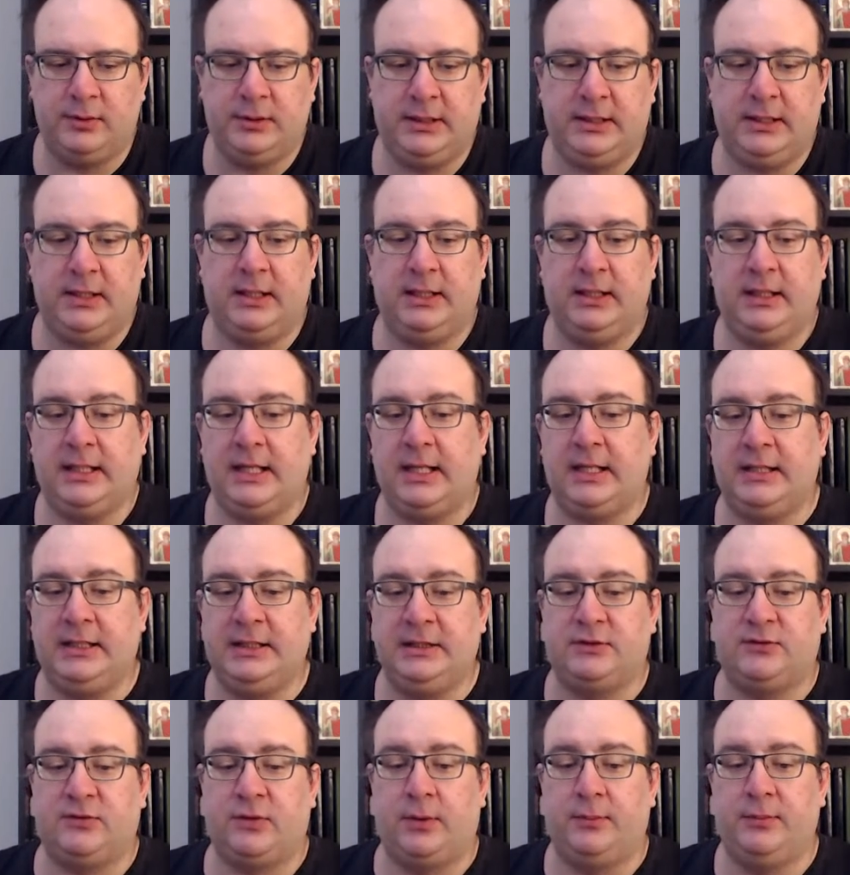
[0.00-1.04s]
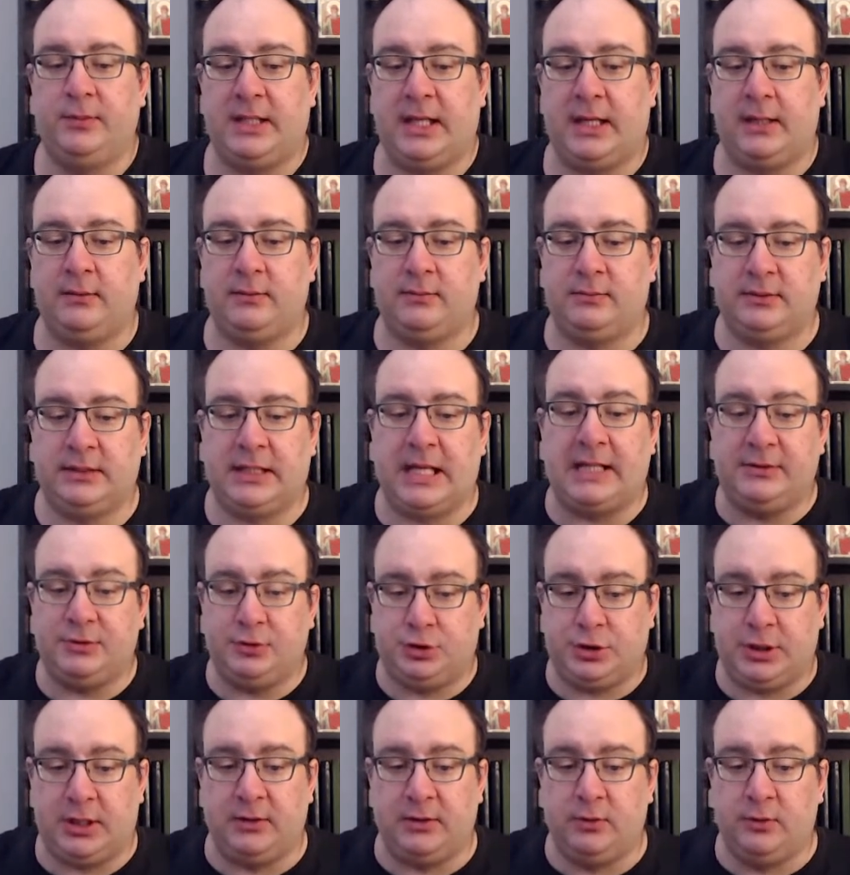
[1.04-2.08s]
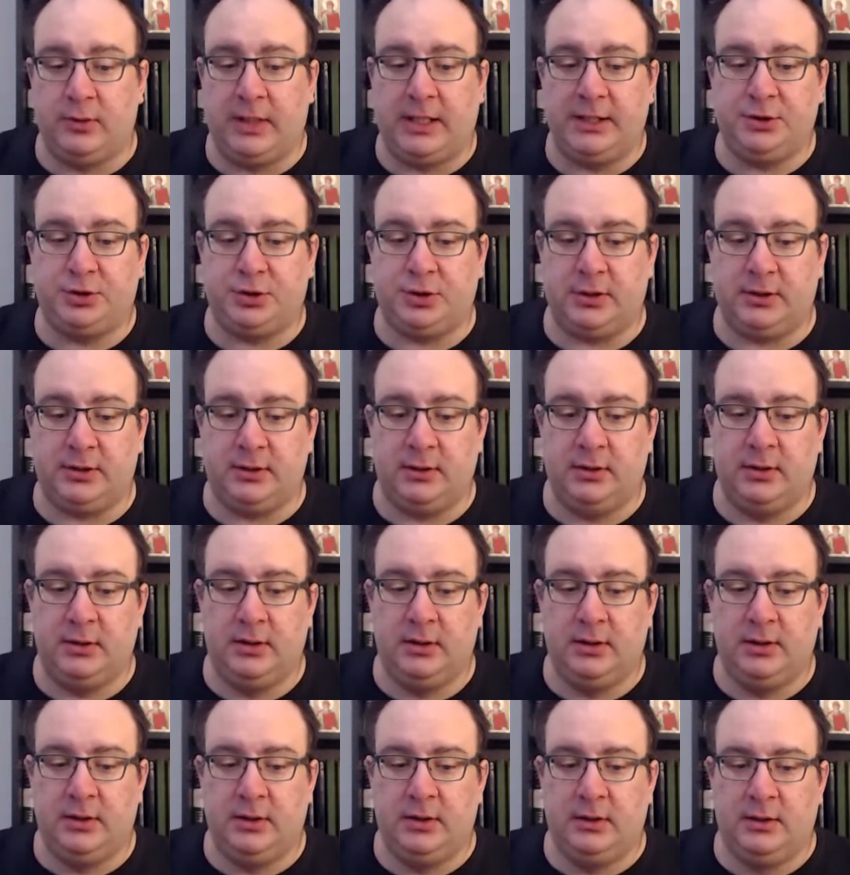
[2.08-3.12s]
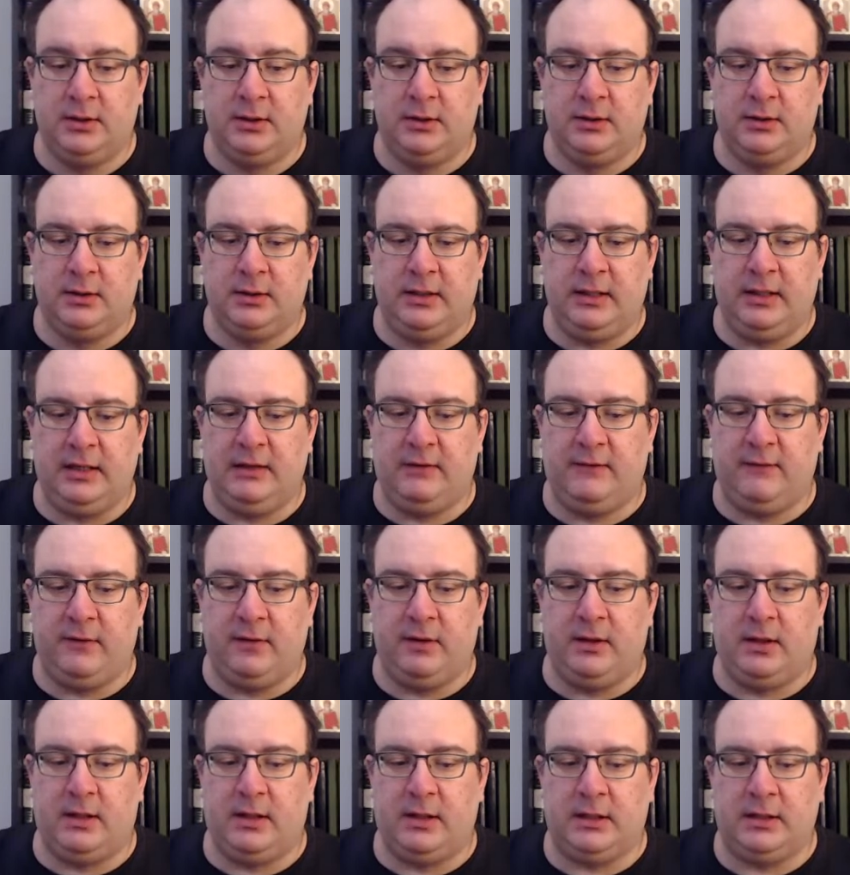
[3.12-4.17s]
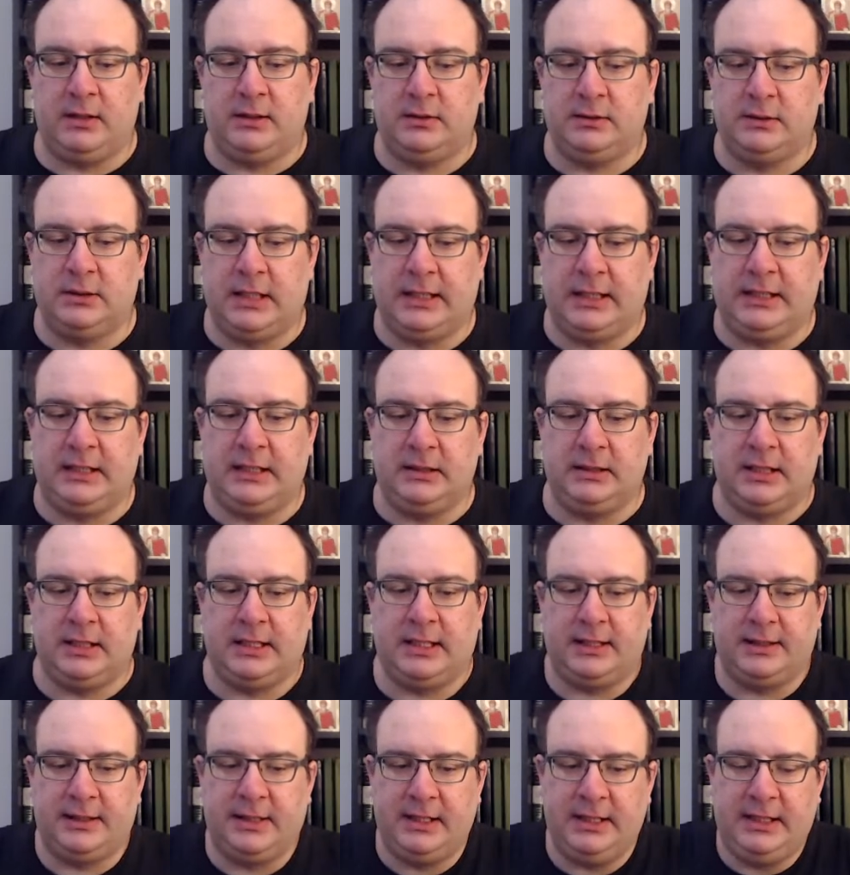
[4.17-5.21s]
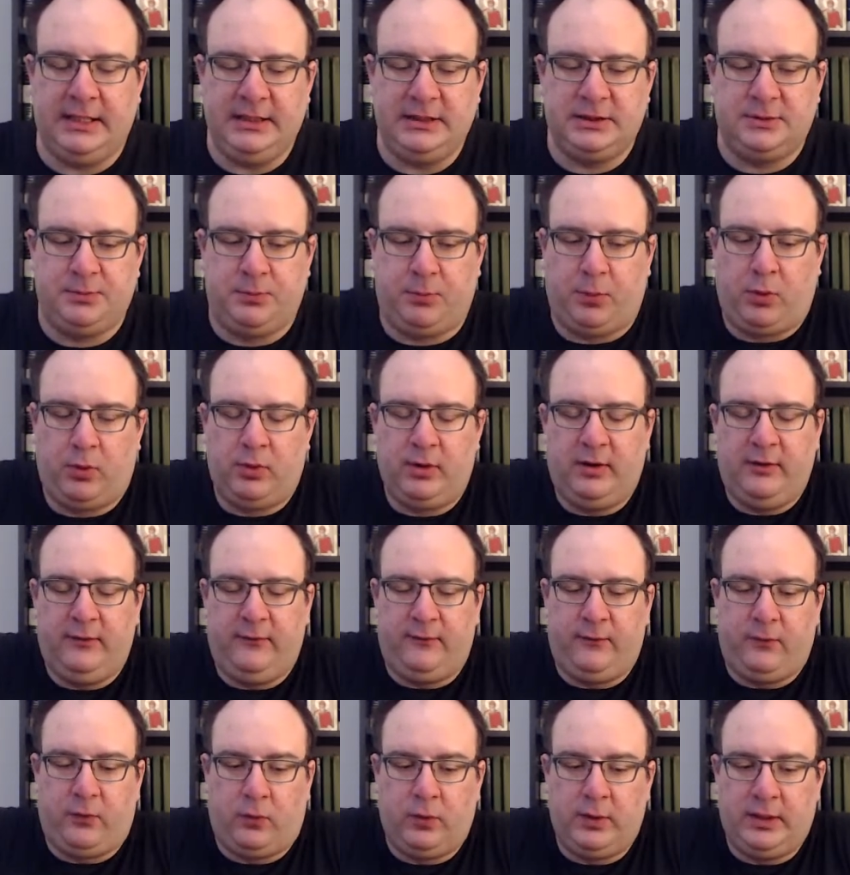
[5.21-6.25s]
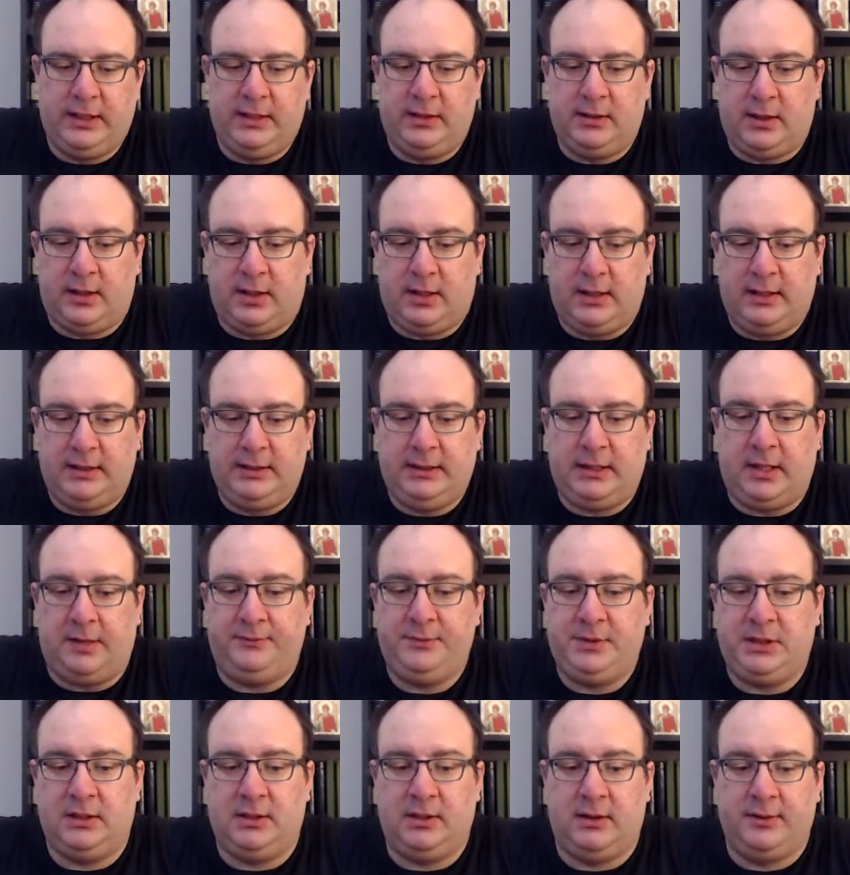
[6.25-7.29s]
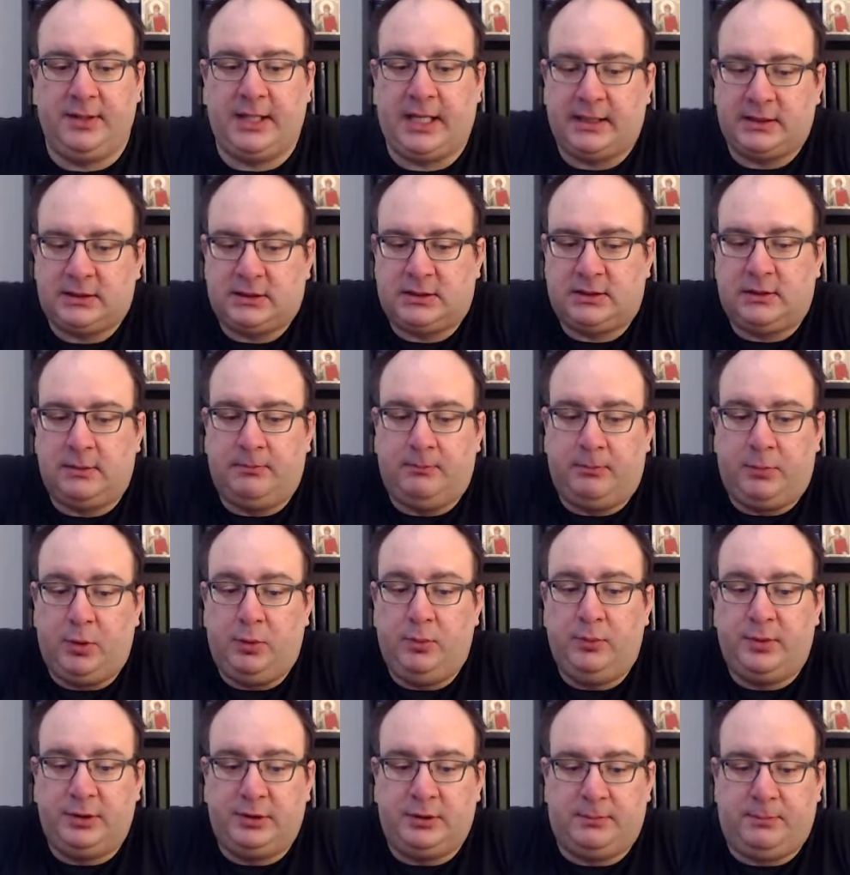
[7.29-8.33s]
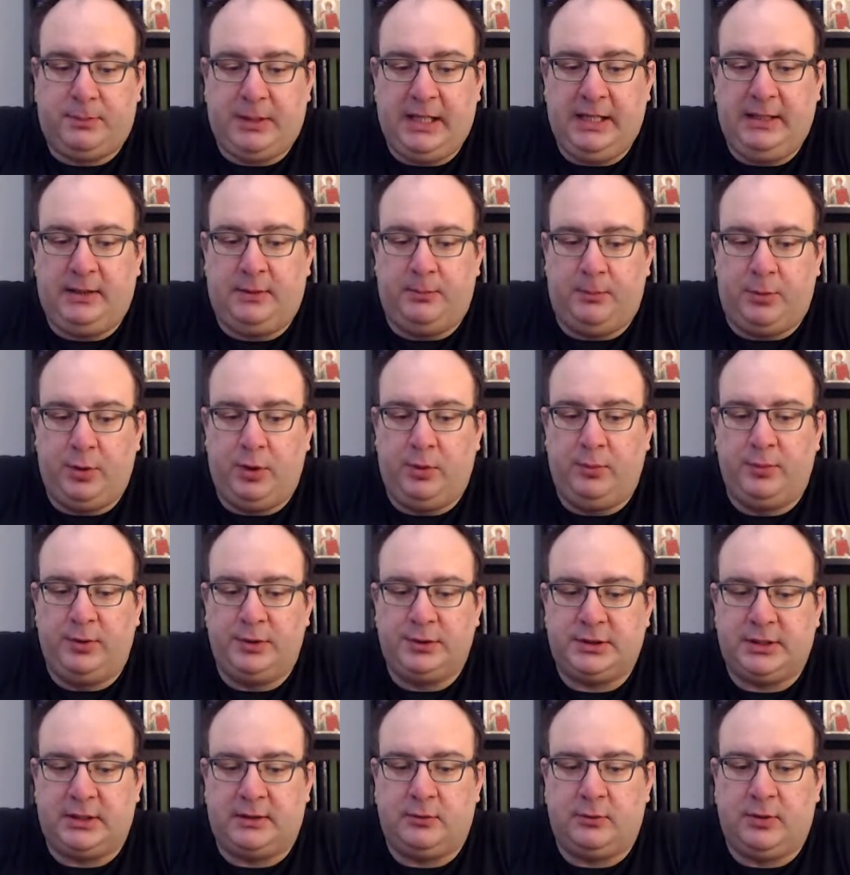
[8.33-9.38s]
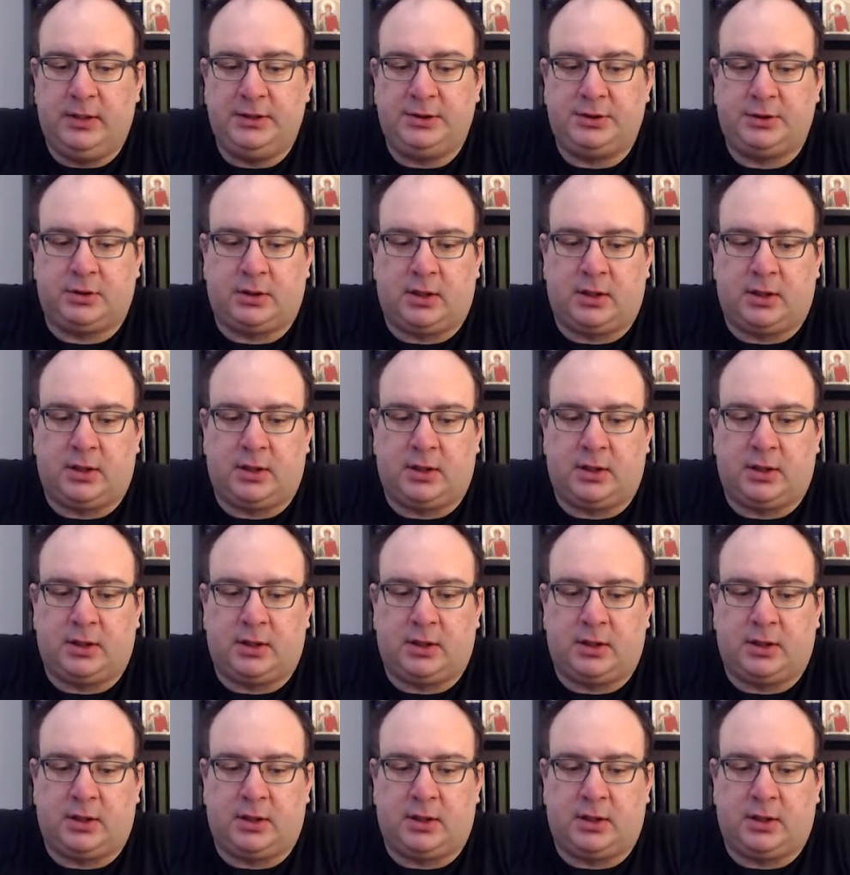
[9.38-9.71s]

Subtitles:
He's from that generation. In like I think he's born in 49. You know, that's the peak boomer generation.